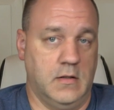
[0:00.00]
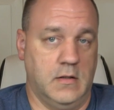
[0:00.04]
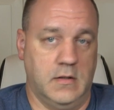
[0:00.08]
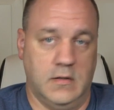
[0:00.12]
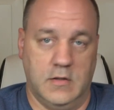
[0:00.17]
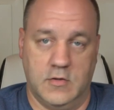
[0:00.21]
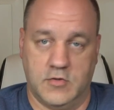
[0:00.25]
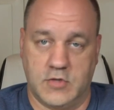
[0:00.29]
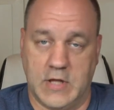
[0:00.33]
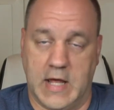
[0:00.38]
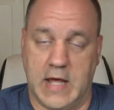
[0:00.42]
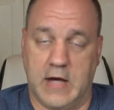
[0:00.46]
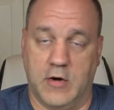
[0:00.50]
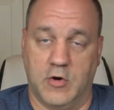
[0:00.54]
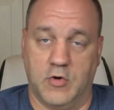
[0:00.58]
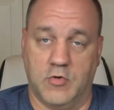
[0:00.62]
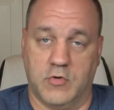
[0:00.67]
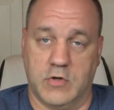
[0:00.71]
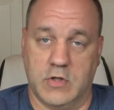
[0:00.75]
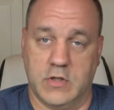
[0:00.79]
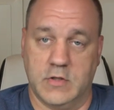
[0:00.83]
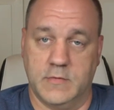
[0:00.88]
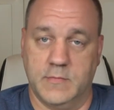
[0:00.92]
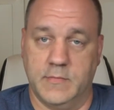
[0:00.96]
the
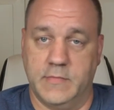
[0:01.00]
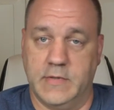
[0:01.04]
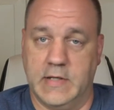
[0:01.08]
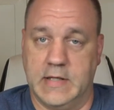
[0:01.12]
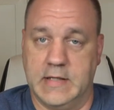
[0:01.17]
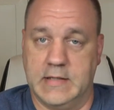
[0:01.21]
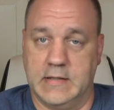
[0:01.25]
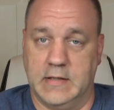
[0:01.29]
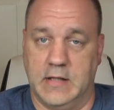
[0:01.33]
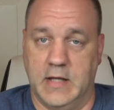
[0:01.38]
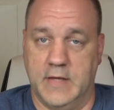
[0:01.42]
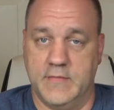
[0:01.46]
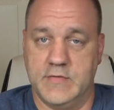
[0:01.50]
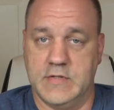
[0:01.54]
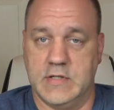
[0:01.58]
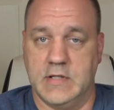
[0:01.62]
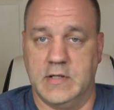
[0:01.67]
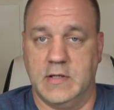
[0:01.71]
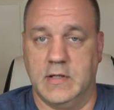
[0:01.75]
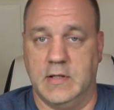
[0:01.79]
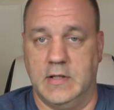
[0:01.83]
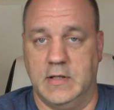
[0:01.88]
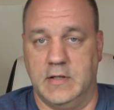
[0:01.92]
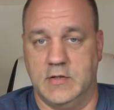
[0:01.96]
algorithm, it loves
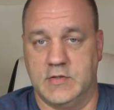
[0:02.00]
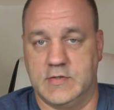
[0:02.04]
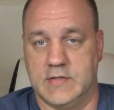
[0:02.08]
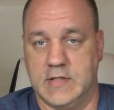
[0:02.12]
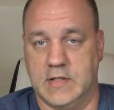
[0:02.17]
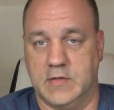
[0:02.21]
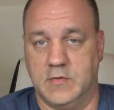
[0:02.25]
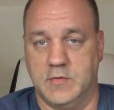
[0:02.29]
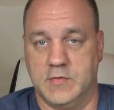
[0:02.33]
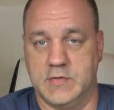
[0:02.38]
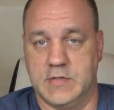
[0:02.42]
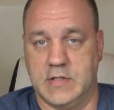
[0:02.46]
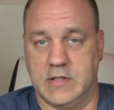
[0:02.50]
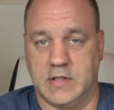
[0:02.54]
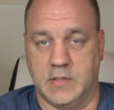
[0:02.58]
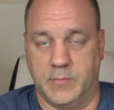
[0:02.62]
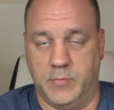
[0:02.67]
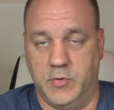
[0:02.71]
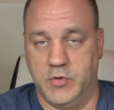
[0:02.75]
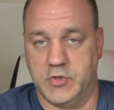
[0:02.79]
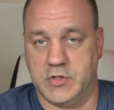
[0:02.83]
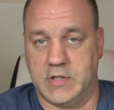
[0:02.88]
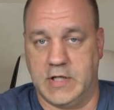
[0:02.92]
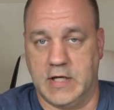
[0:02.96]
it and it signals it to
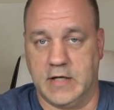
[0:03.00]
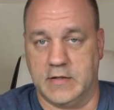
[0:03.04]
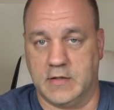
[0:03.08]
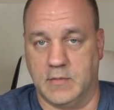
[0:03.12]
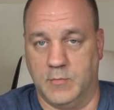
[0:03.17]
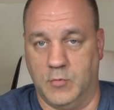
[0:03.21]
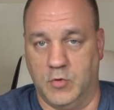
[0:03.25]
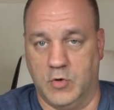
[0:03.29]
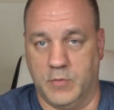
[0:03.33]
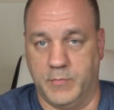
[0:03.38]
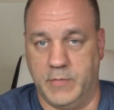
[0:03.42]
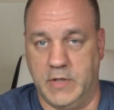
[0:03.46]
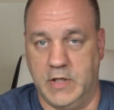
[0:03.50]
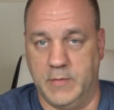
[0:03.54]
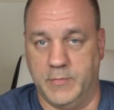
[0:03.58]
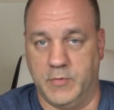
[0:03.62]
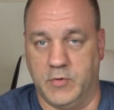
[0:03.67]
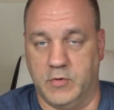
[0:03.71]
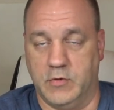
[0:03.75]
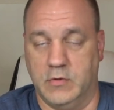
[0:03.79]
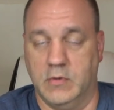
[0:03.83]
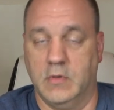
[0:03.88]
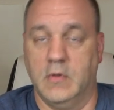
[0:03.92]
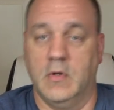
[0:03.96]
push it out to more
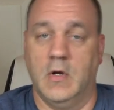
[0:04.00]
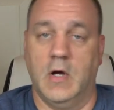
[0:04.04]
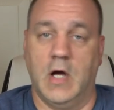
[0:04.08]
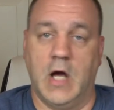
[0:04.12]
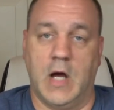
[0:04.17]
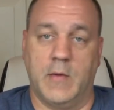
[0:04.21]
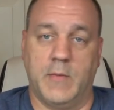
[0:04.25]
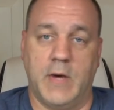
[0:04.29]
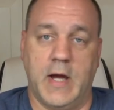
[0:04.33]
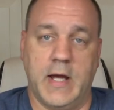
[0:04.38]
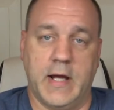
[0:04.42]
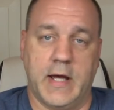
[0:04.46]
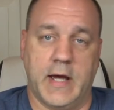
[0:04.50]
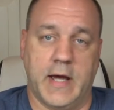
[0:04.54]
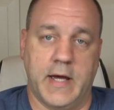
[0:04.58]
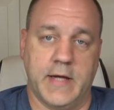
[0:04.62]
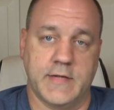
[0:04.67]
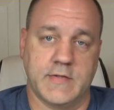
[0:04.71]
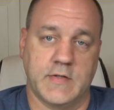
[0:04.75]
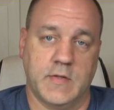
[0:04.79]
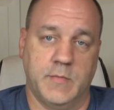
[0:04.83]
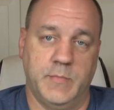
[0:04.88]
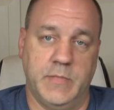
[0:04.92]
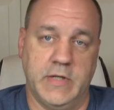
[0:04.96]
people. All right,
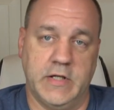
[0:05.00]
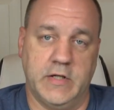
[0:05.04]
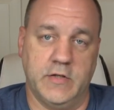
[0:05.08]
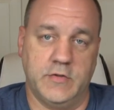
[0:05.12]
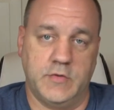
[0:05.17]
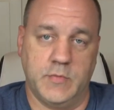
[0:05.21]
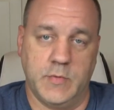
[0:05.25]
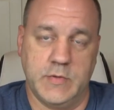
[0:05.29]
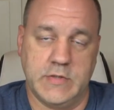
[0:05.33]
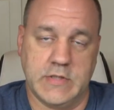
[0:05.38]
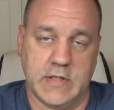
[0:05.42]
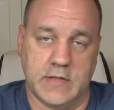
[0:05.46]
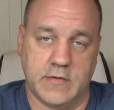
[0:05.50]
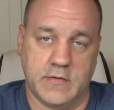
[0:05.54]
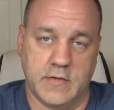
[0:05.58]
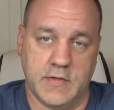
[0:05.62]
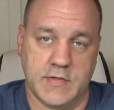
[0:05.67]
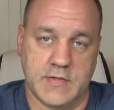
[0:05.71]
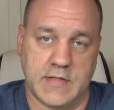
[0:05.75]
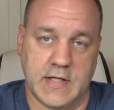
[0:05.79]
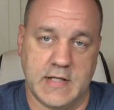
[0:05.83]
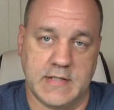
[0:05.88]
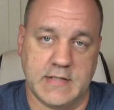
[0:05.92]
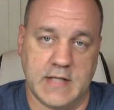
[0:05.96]
guys, be good to each other,
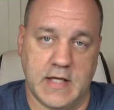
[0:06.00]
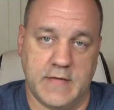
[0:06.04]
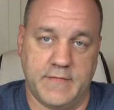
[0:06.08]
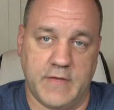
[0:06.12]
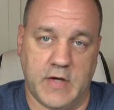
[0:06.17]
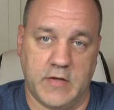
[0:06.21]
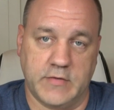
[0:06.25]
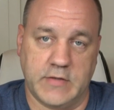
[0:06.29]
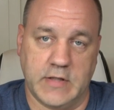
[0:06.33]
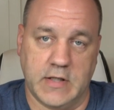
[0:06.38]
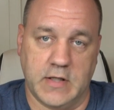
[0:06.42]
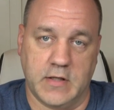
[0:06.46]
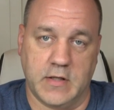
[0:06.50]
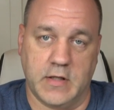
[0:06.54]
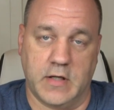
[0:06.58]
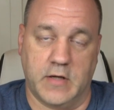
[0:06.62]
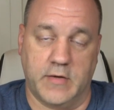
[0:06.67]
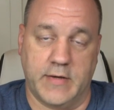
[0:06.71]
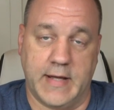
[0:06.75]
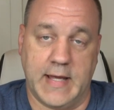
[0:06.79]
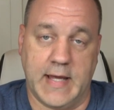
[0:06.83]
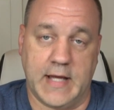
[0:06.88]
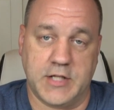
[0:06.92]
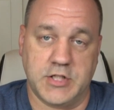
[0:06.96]
stay safe out there, and I'll
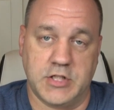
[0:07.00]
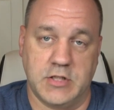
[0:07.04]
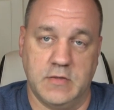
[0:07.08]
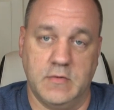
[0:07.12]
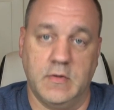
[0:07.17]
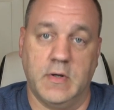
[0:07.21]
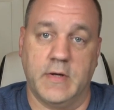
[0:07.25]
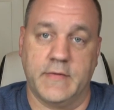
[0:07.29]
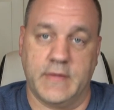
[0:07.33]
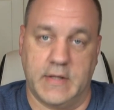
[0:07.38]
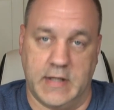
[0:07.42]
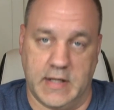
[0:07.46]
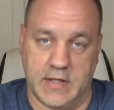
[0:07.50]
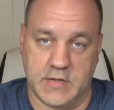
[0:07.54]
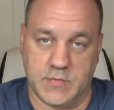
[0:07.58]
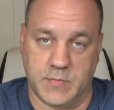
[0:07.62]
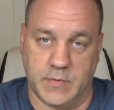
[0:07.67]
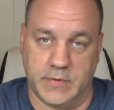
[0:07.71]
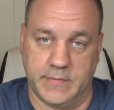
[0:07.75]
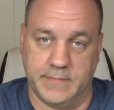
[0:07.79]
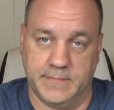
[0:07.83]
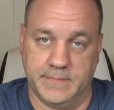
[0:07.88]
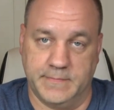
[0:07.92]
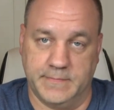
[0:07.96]
catch you on the next
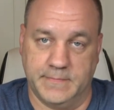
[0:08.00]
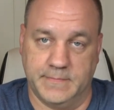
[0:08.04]
one.